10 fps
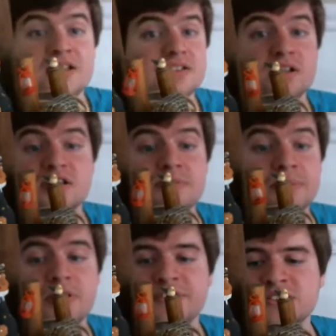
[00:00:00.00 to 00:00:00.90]
else looks to be
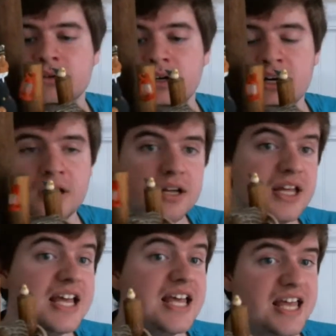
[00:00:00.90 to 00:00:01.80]
in perfect order.
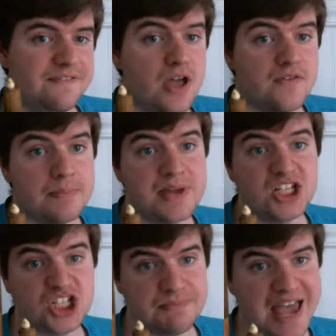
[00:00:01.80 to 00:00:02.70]
If you have a
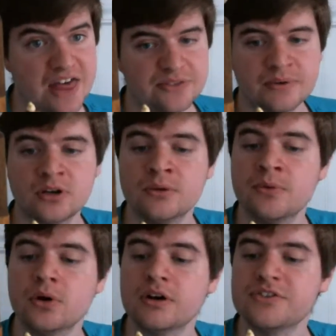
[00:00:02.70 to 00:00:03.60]
beachy bathroom
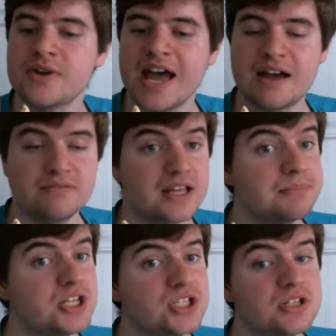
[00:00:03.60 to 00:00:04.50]
or if you have like
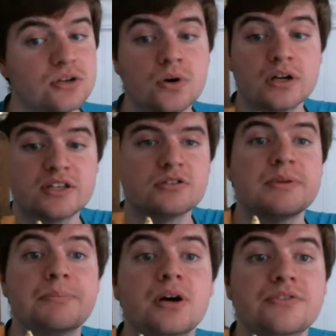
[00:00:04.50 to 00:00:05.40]
beachy decor, this would
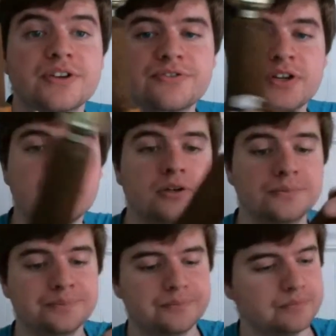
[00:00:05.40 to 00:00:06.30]
be perfect for you.